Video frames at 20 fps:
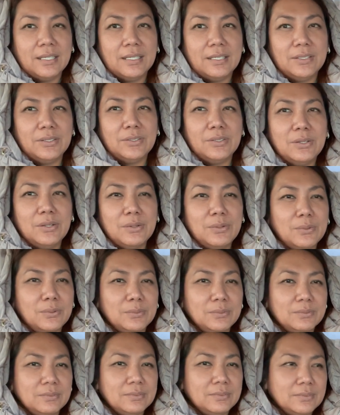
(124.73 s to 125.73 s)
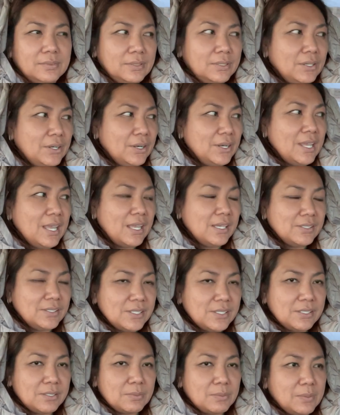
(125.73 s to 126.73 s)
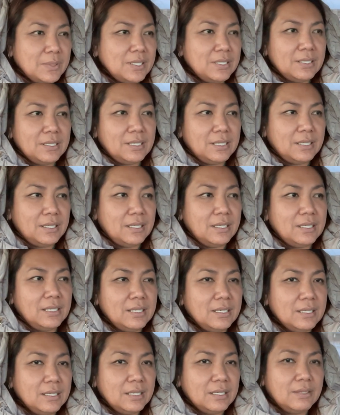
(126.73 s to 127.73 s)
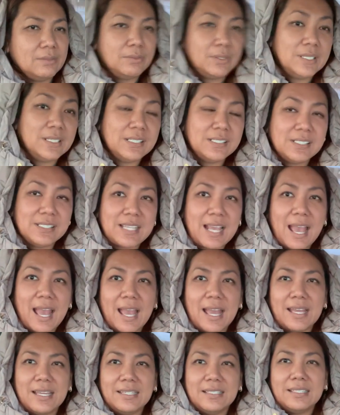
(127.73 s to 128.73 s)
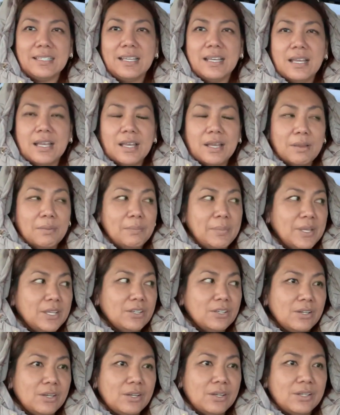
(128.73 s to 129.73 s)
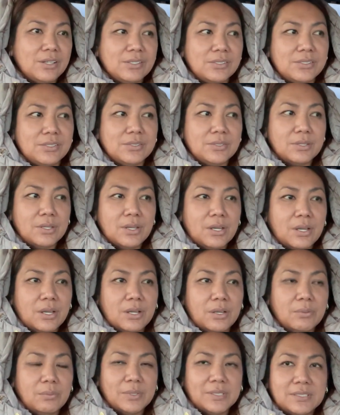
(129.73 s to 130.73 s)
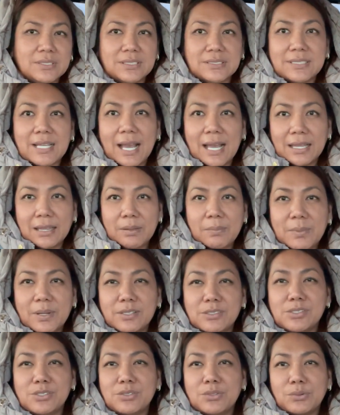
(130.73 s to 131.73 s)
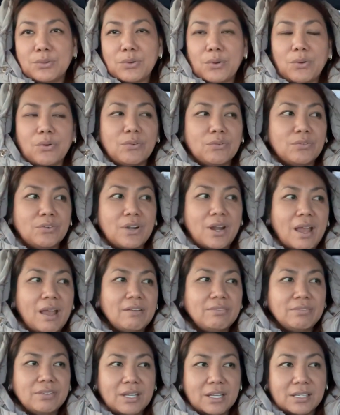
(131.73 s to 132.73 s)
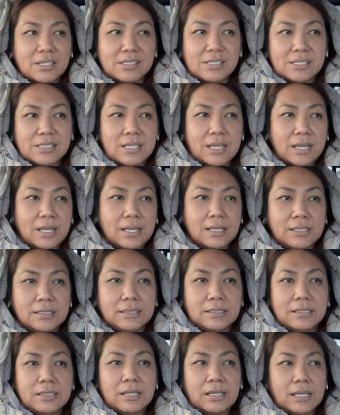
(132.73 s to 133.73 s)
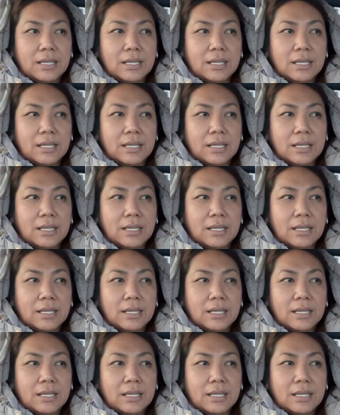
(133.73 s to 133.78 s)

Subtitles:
you know, her case is really, really sad. Because when the Taliban took over Afghanistan,